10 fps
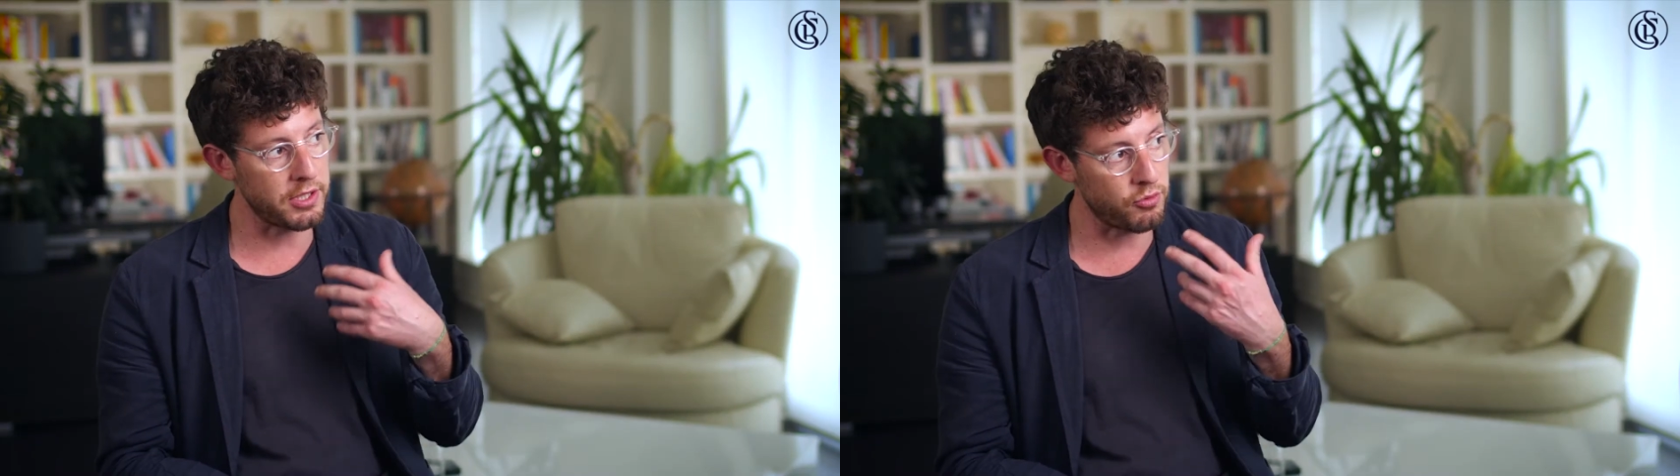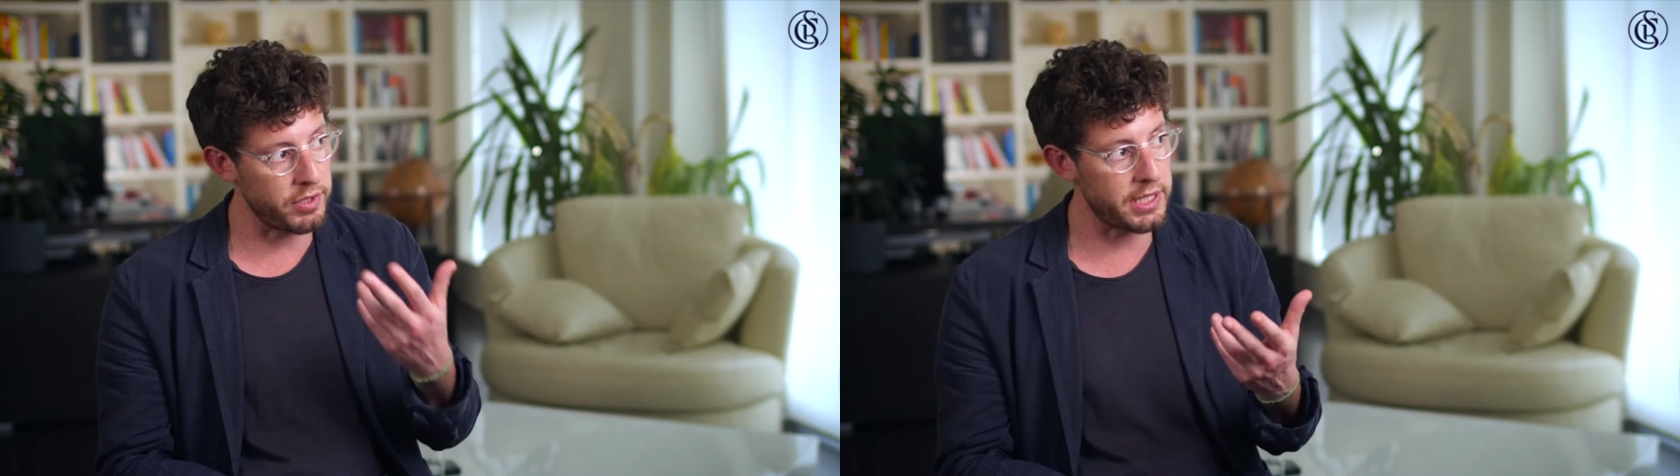
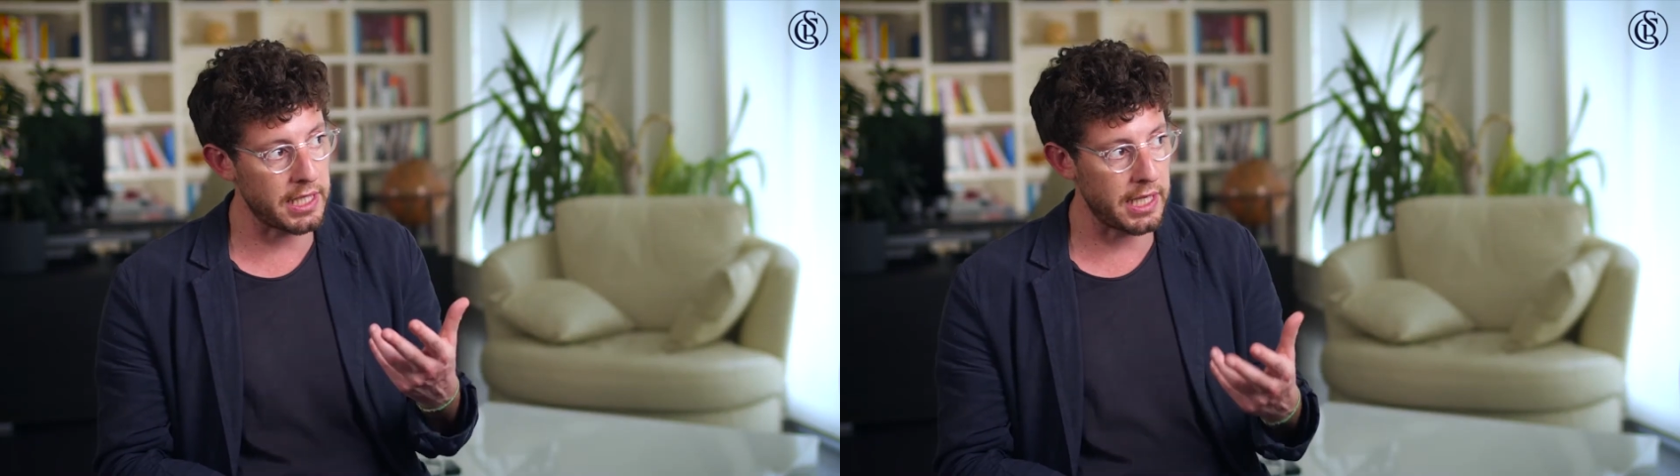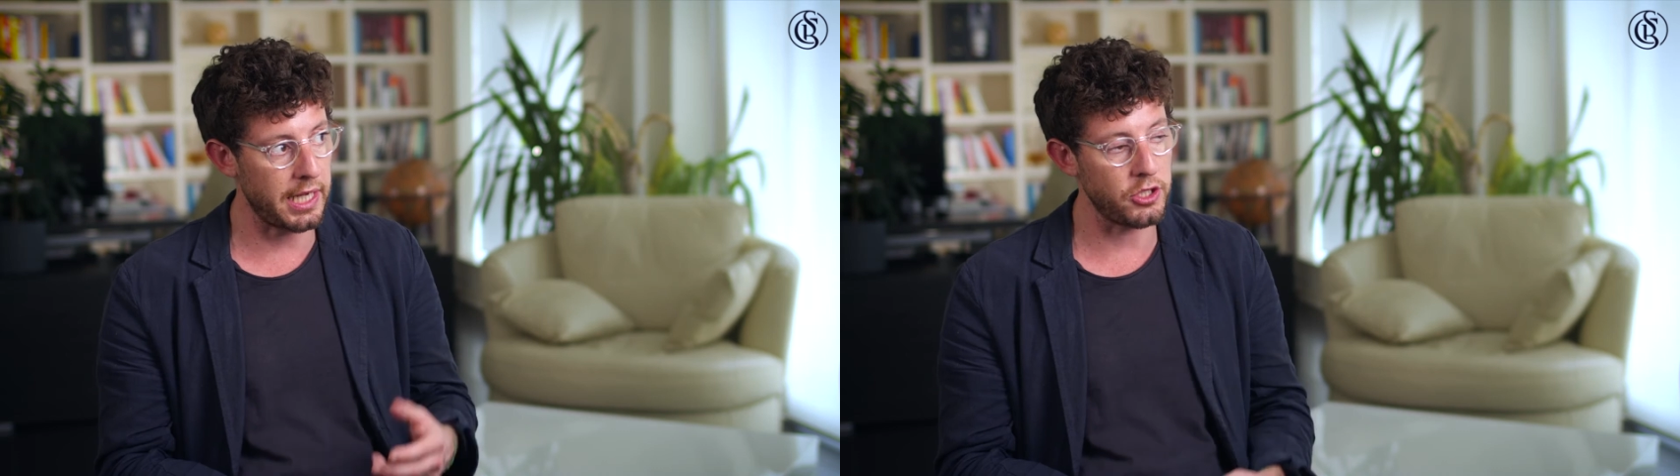has
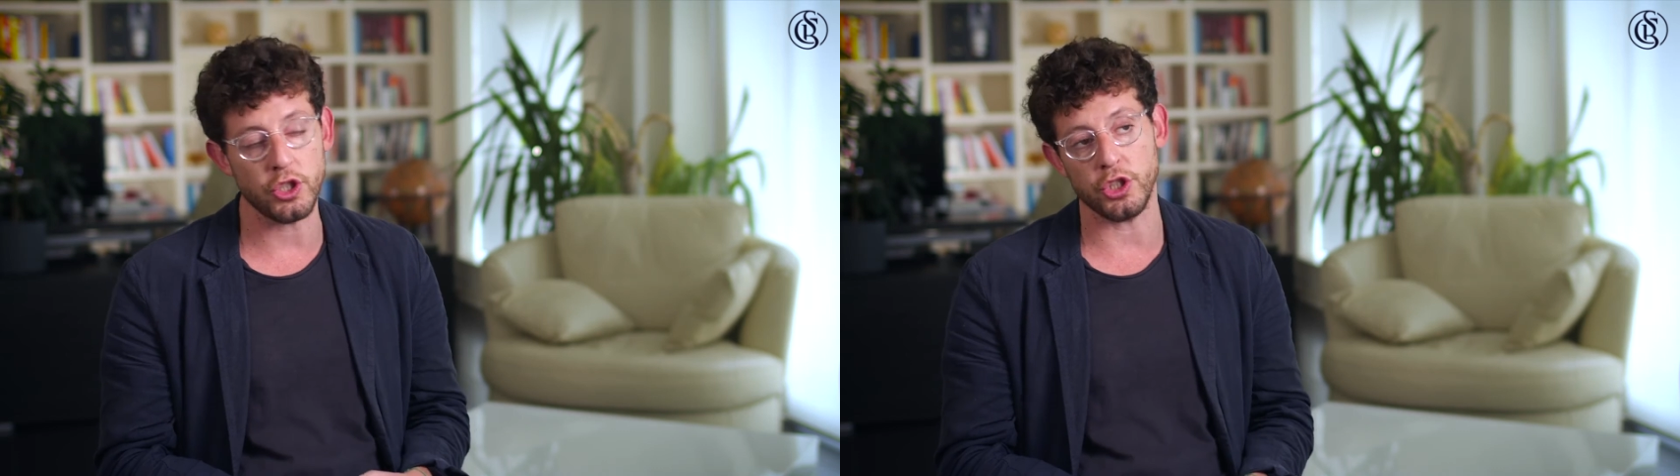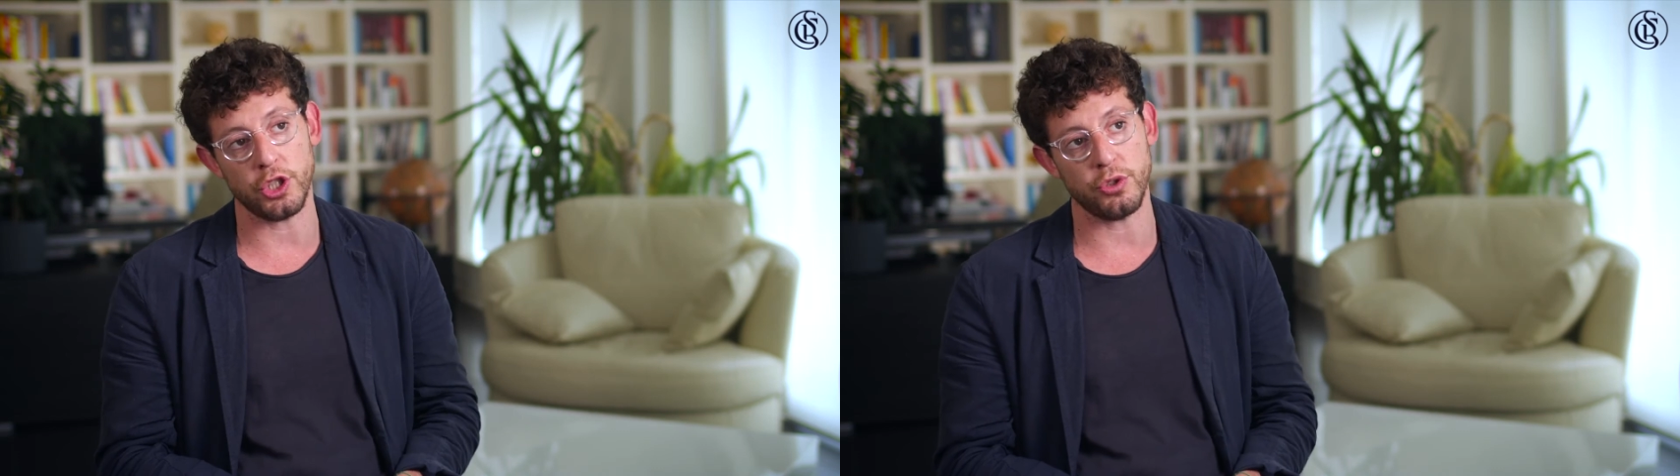recently
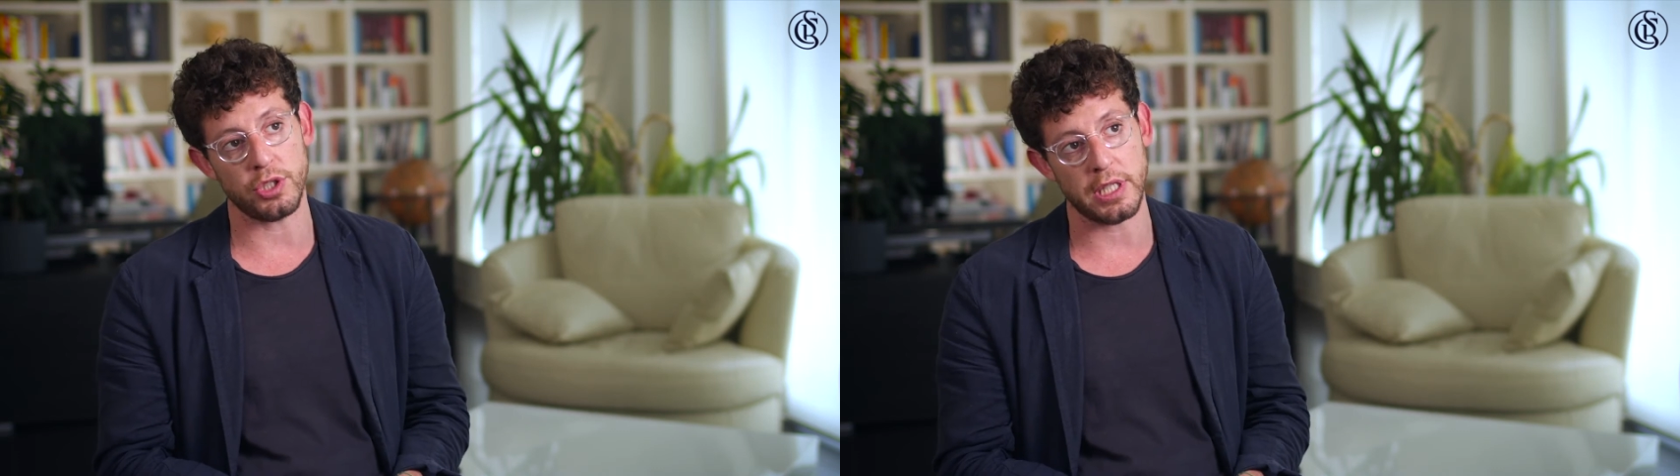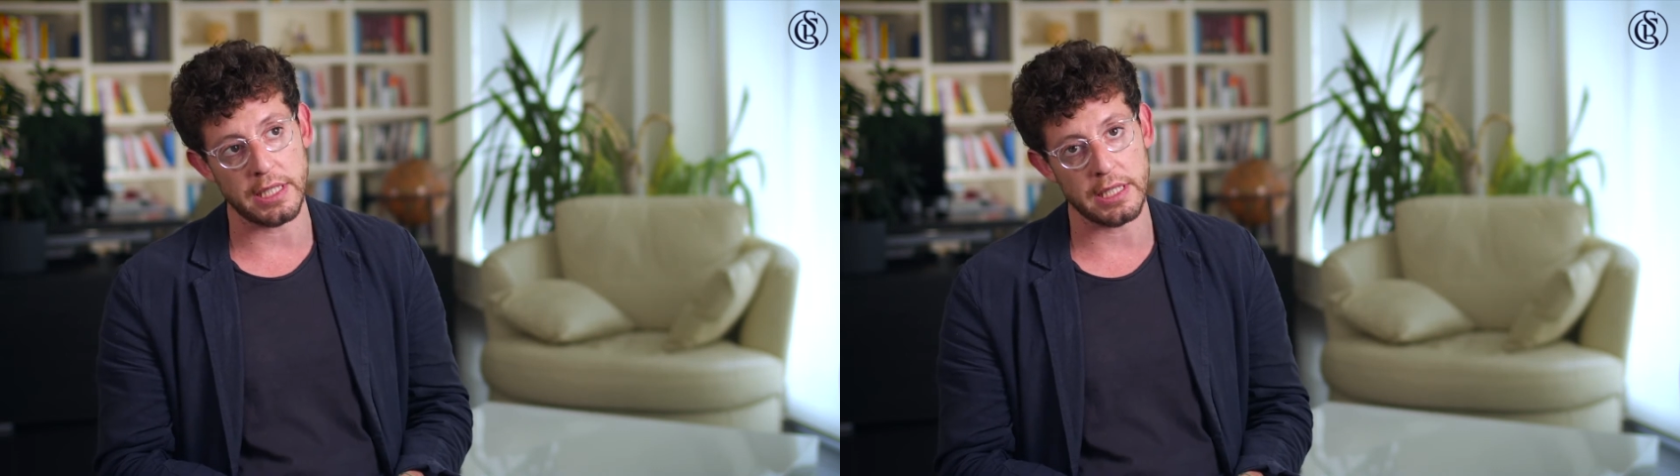
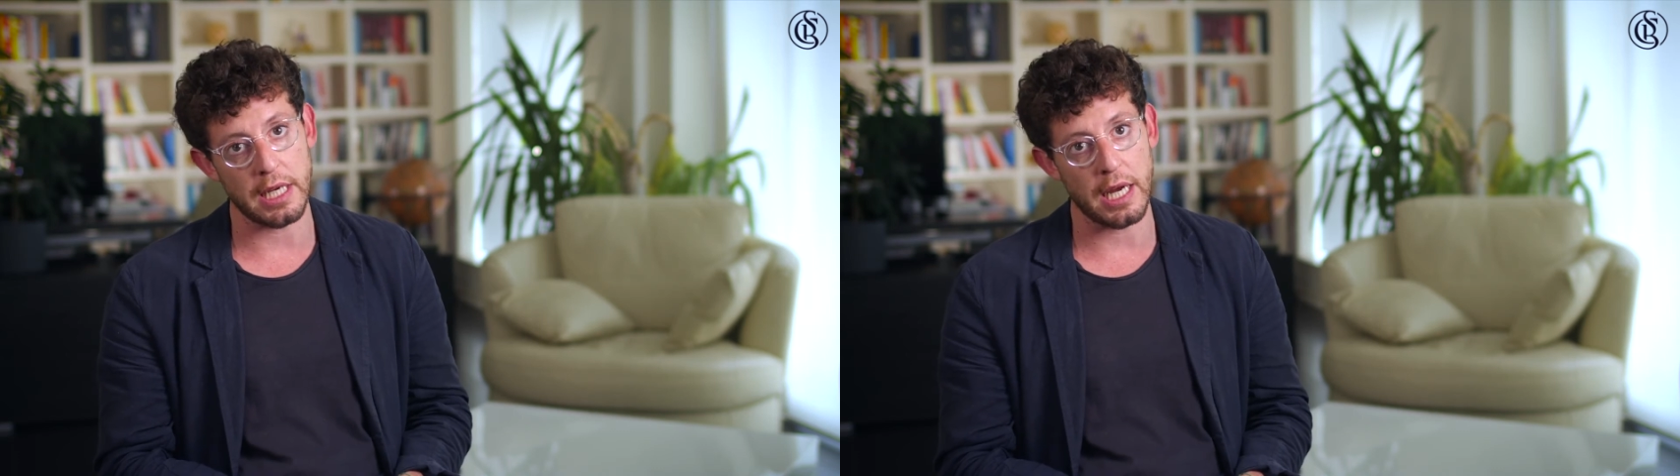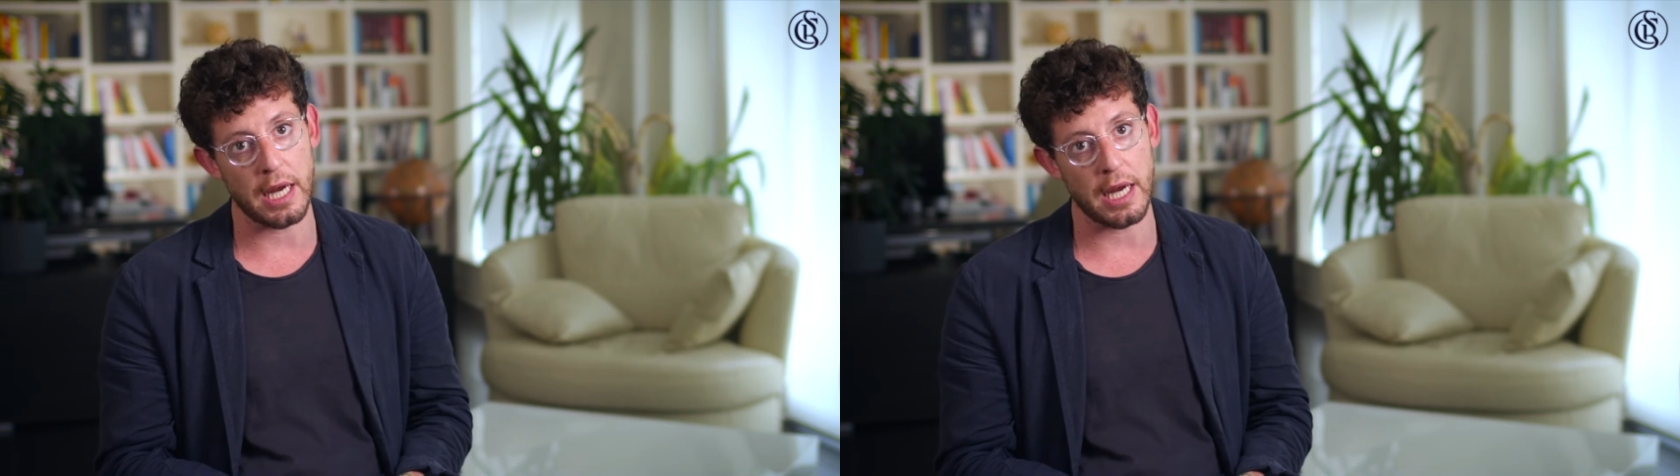introduced this